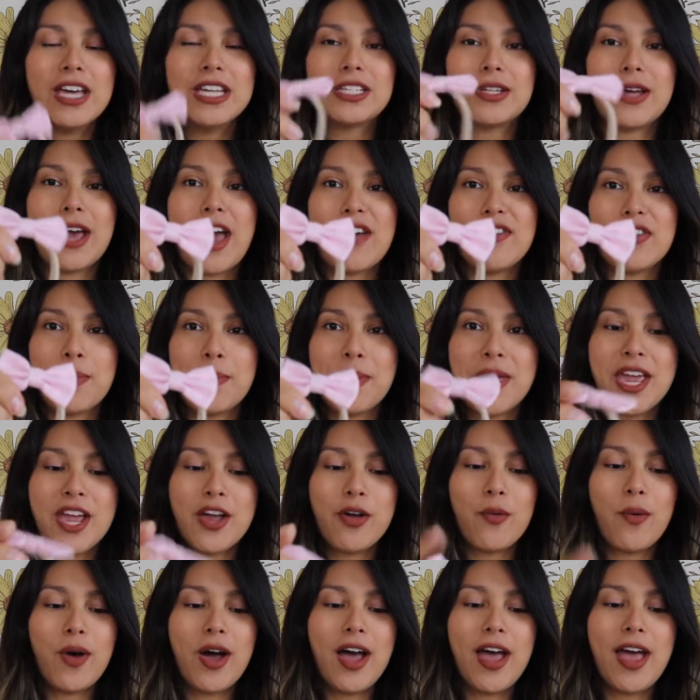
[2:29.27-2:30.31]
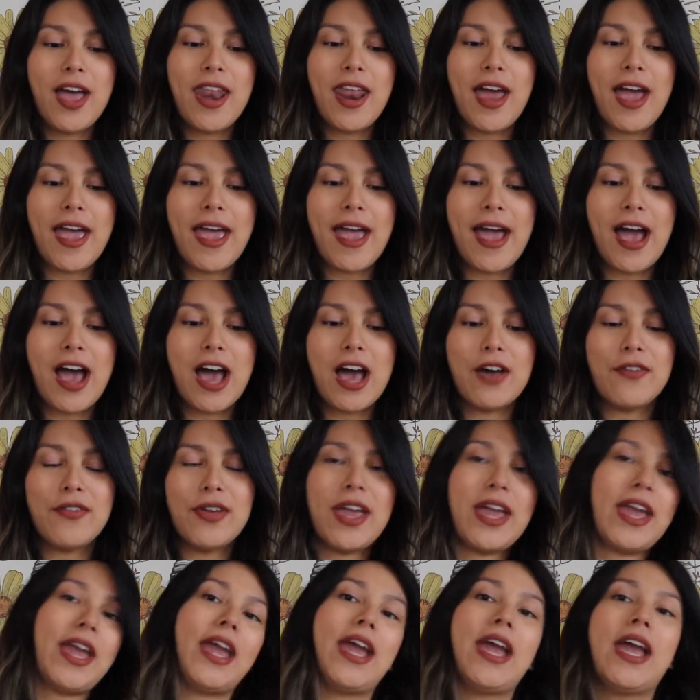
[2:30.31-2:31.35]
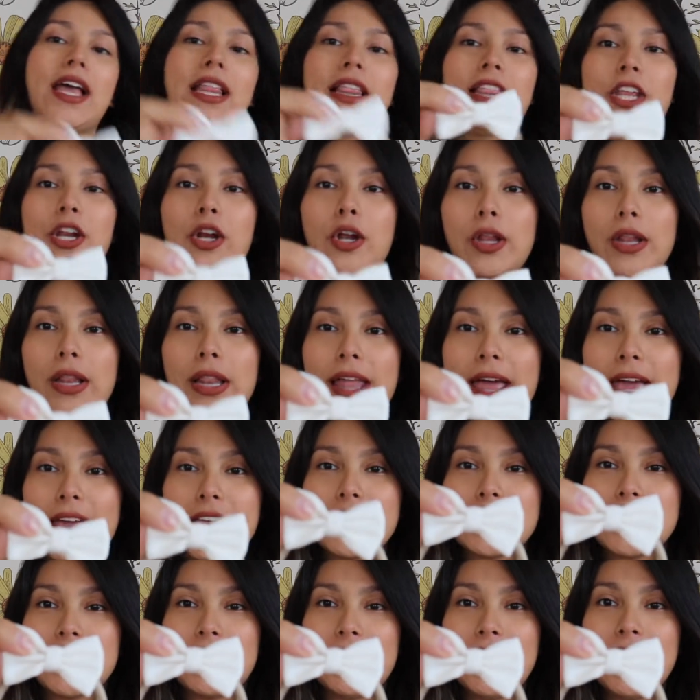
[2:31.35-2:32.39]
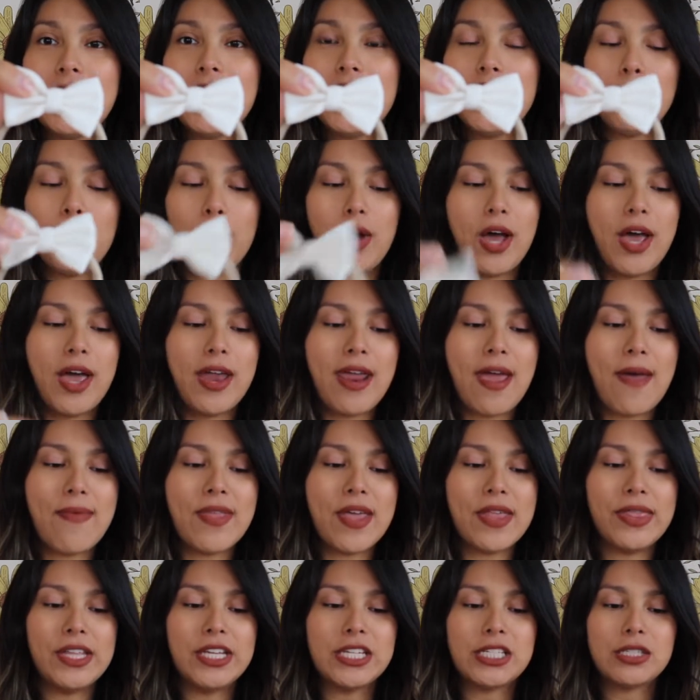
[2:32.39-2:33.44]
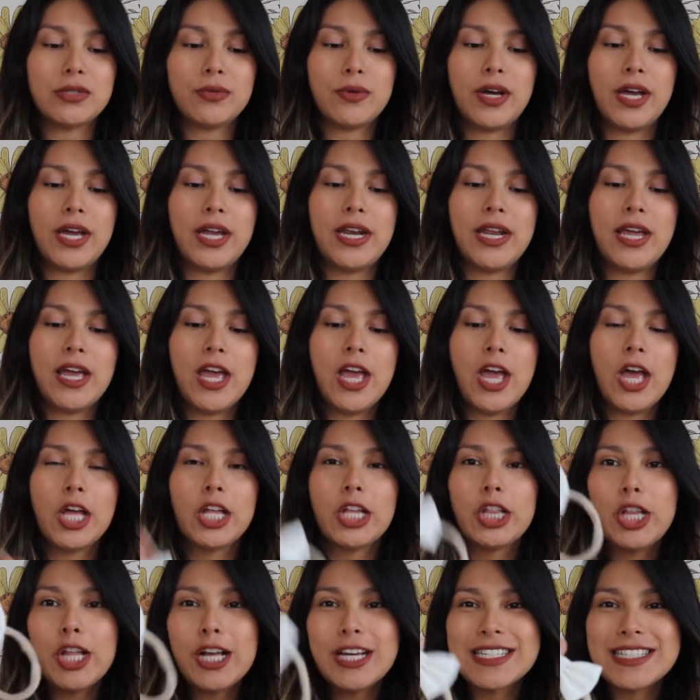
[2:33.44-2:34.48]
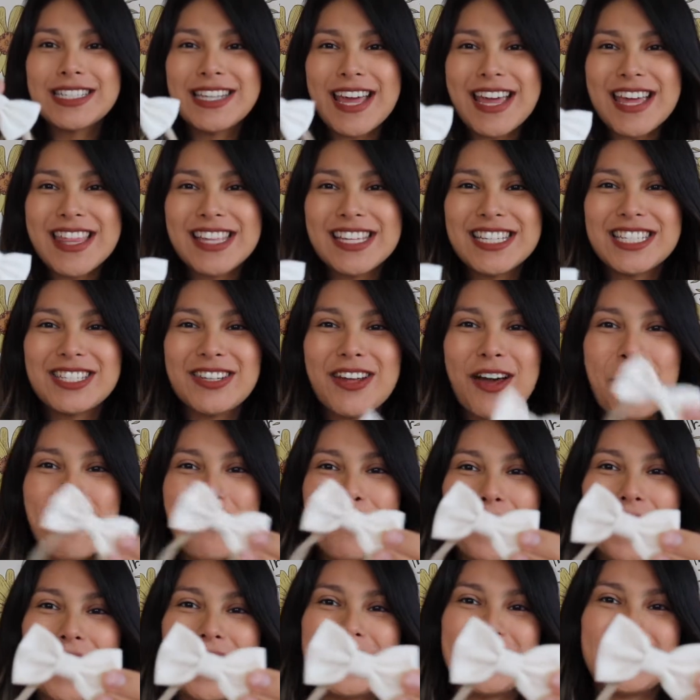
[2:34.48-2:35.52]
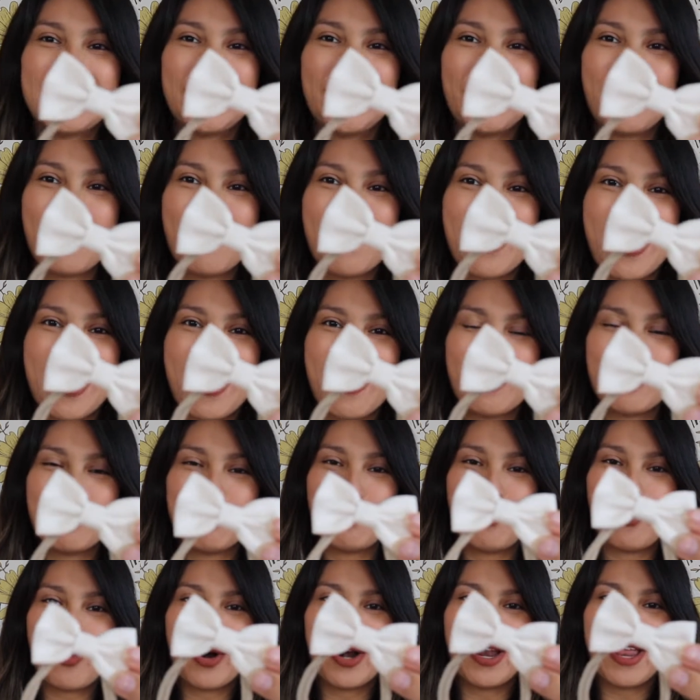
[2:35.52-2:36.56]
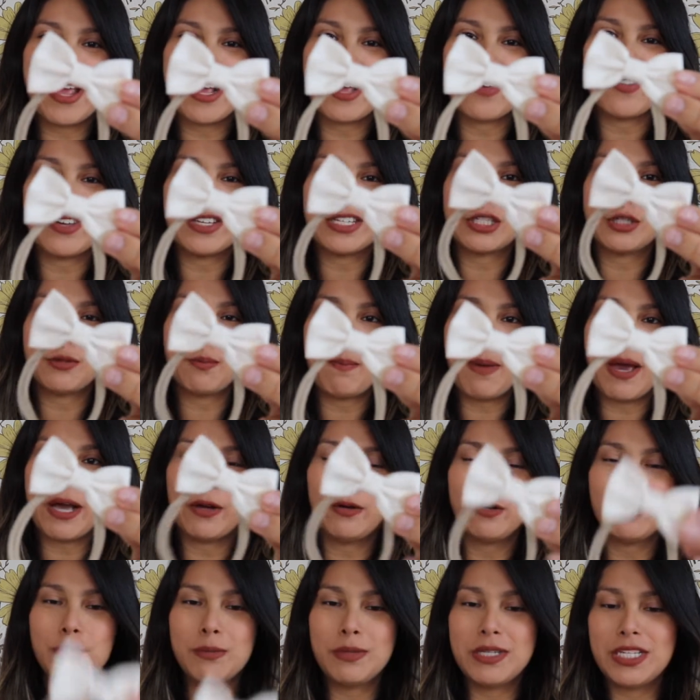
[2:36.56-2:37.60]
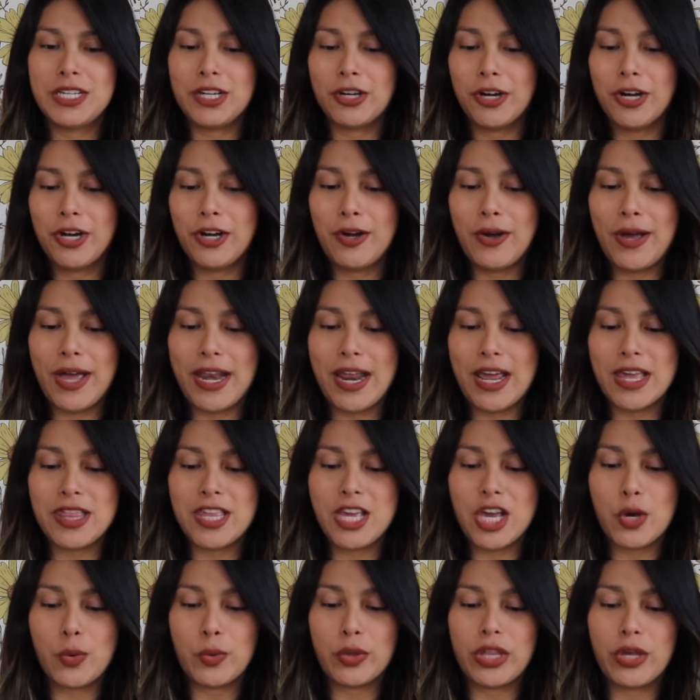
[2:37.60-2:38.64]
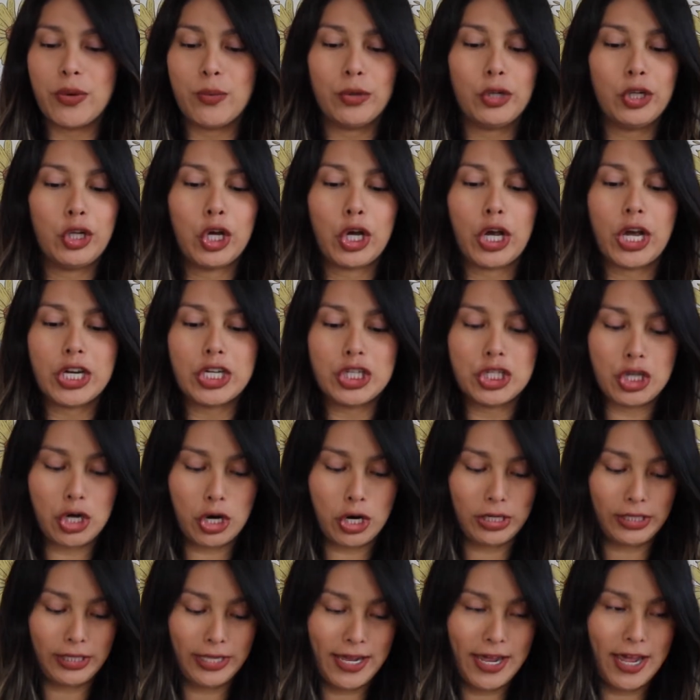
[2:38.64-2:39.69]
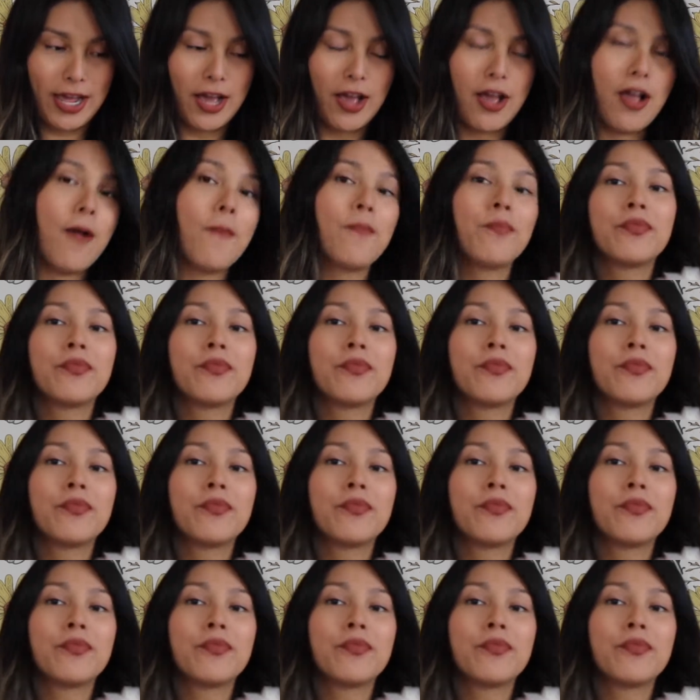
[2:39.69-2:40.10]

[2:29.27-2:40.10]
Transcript: So I have a pink one, I have a little light linen one, and then this one looks like this one, but it's a little bit more like of a speckled material, and I think they would look darling